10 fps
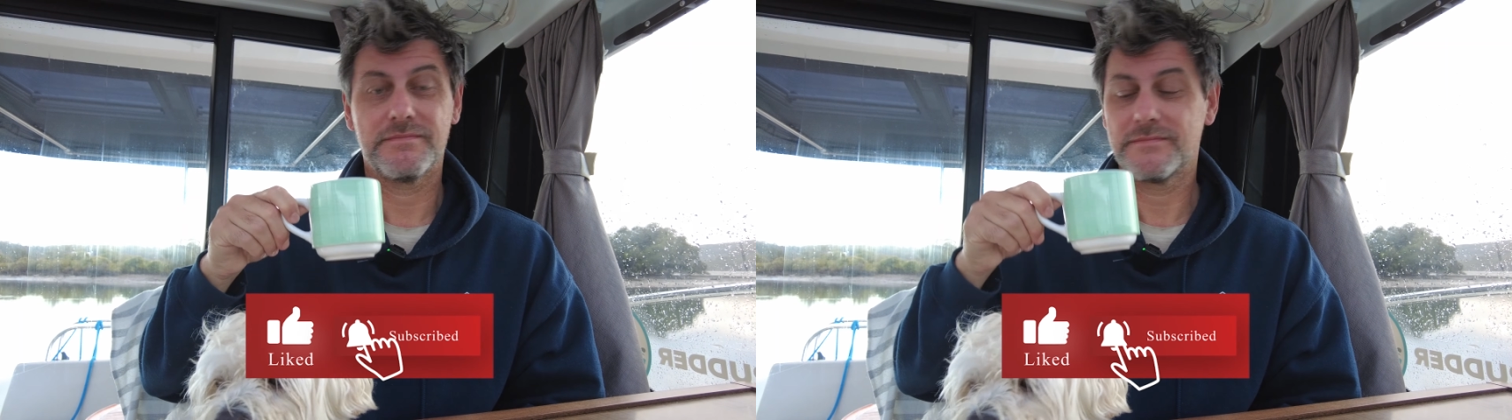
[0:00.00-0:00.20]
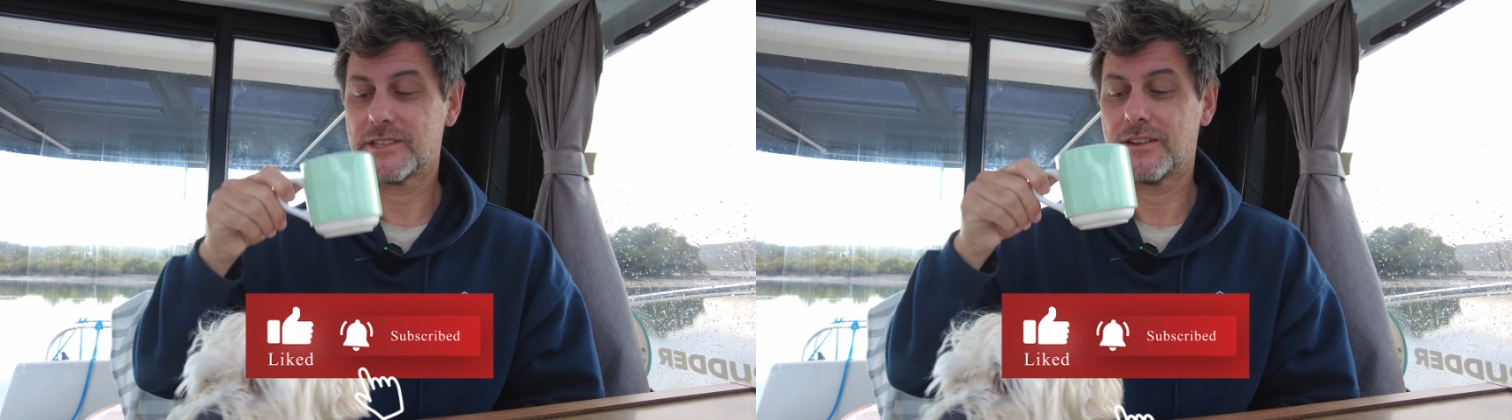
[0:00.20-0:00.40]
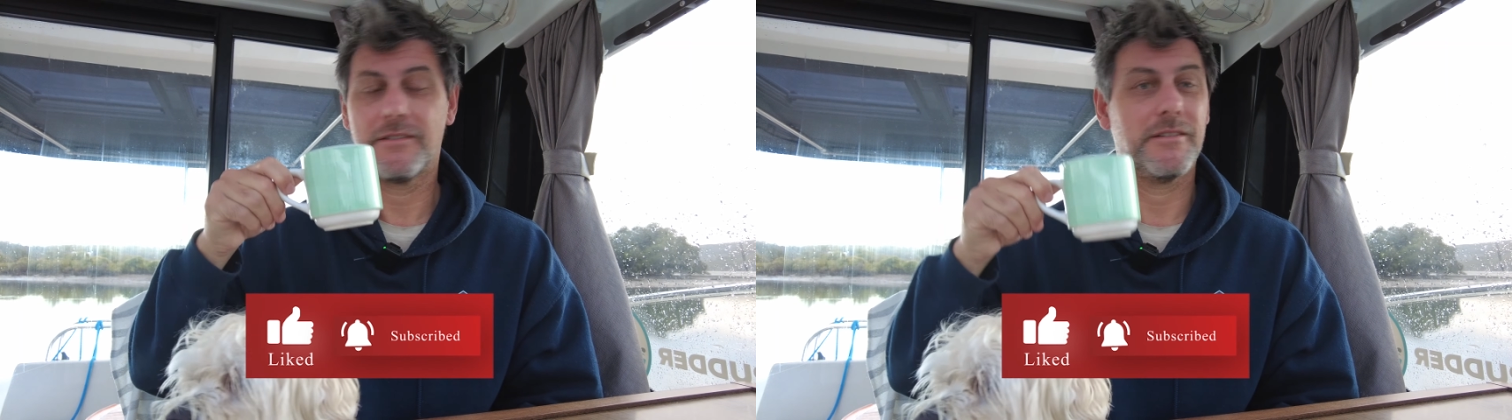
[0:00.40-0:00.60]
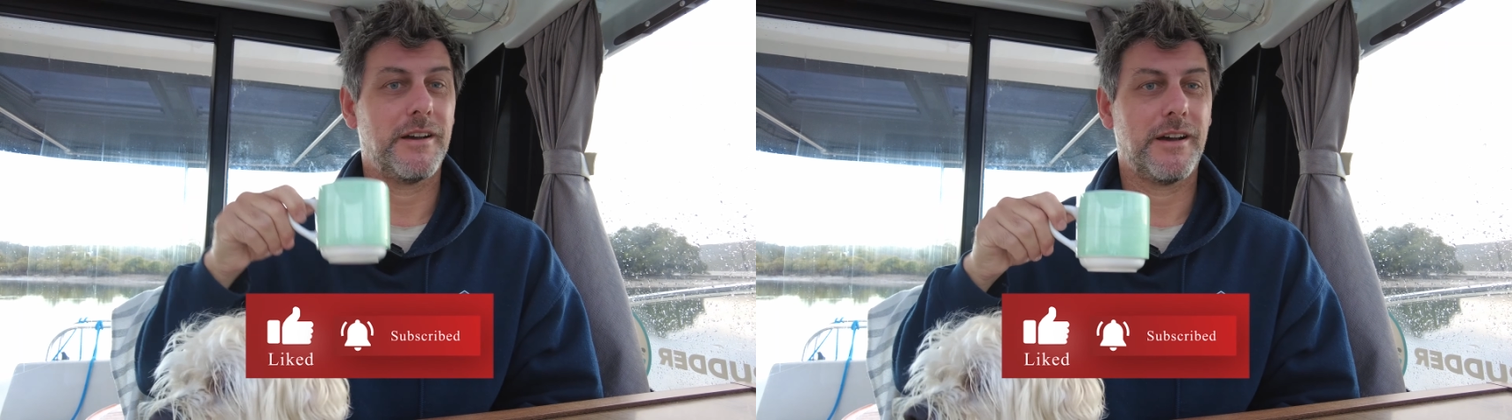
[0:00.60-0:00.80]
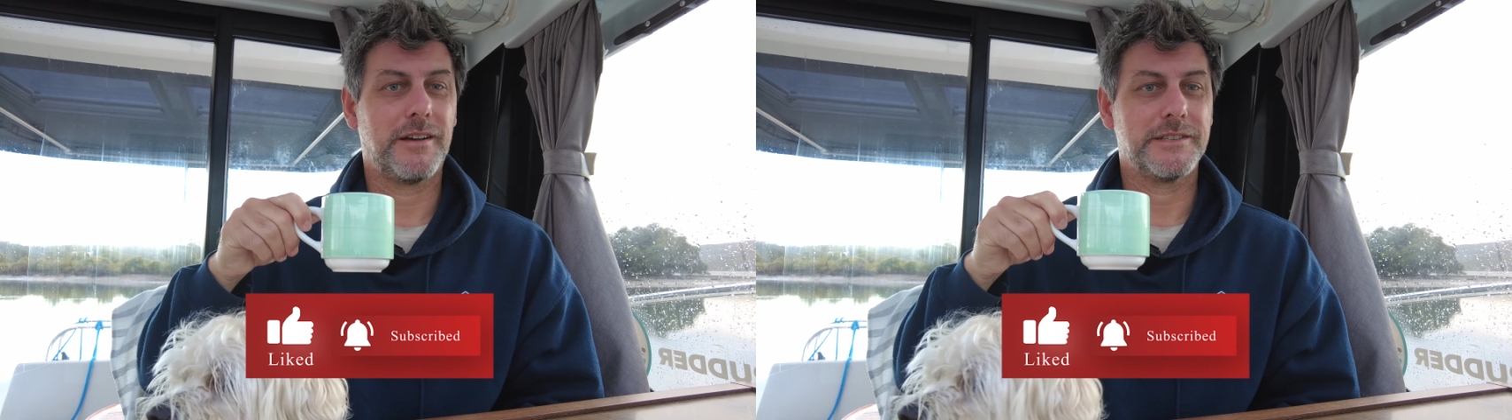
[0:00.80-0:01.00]
So
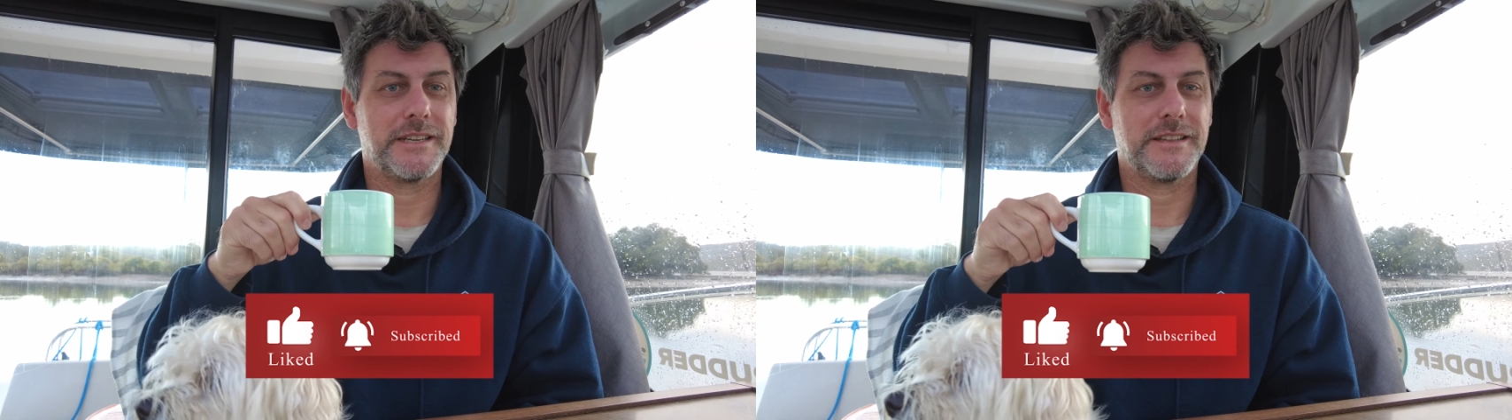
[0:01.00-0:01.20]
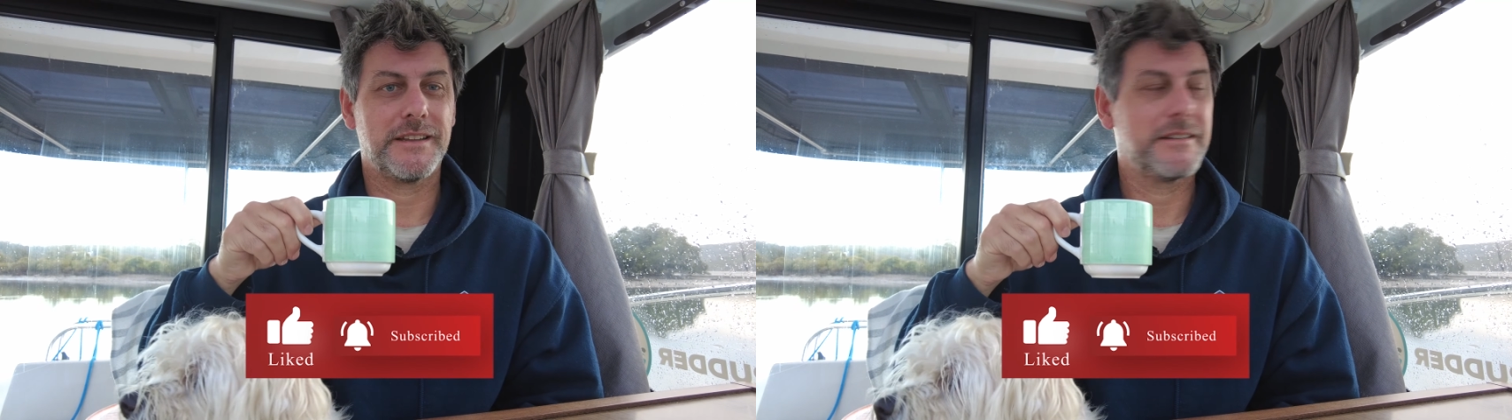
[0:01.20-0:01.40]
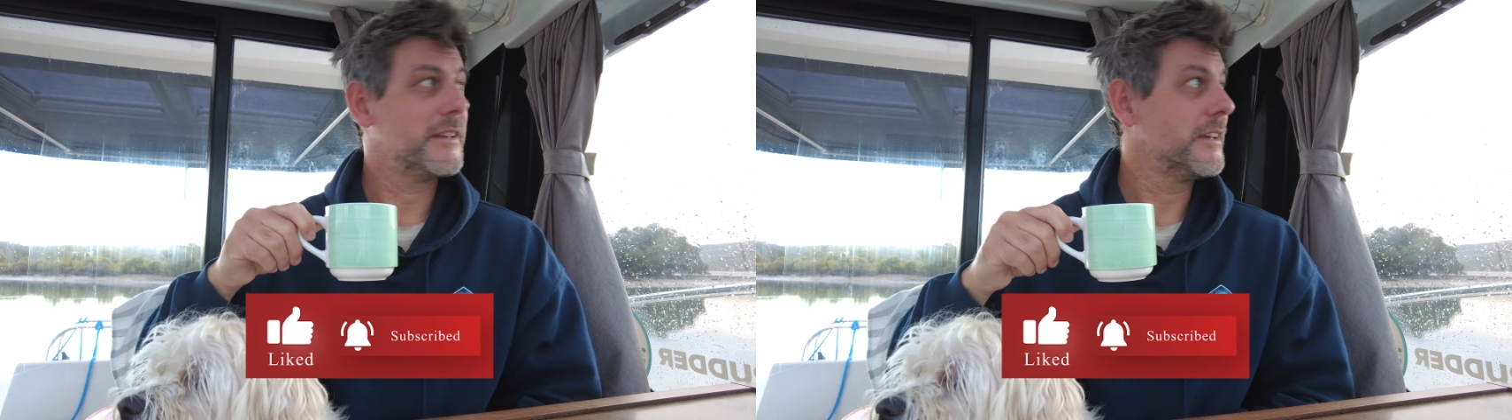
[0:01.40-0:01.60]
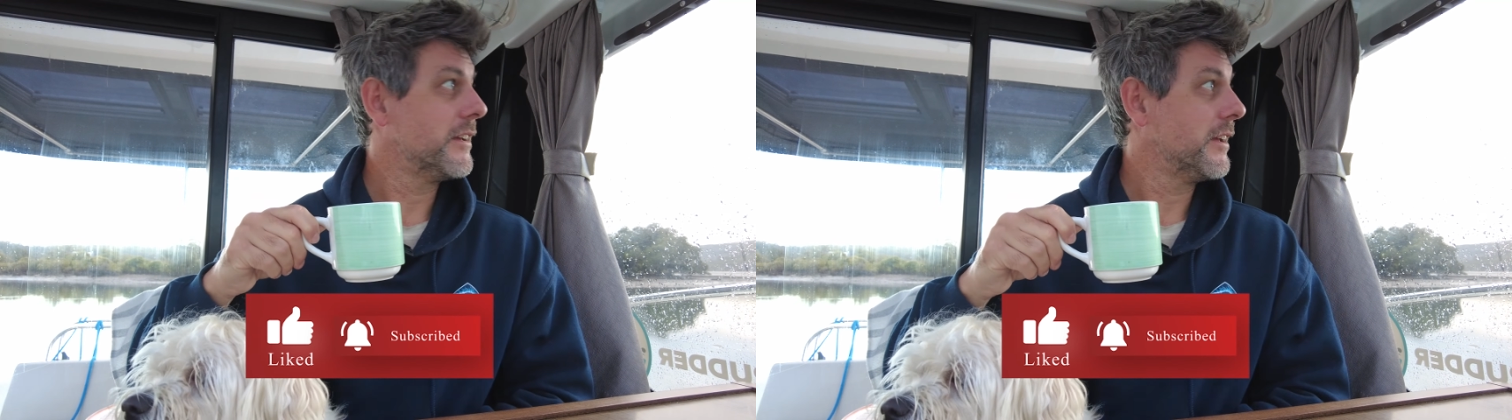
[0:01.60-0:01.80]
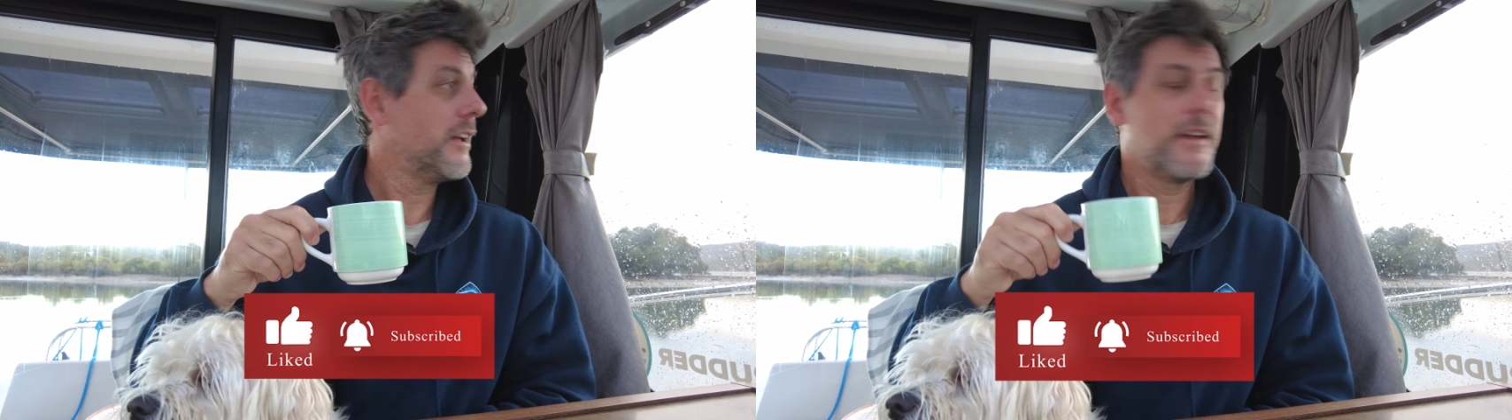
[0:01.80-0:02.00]
I'll take that.
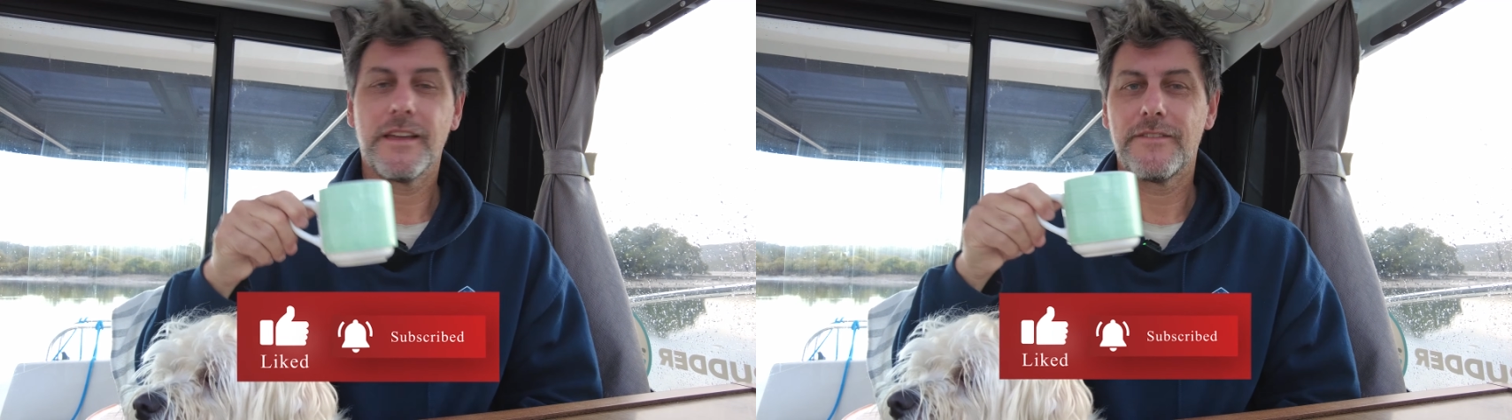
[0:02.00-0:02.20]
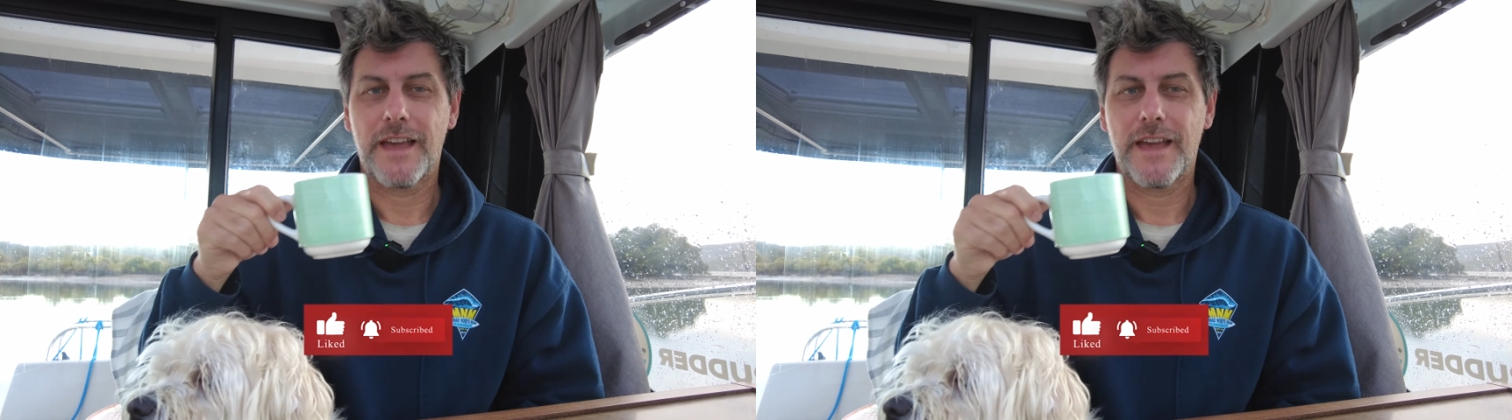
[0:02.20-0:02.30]
If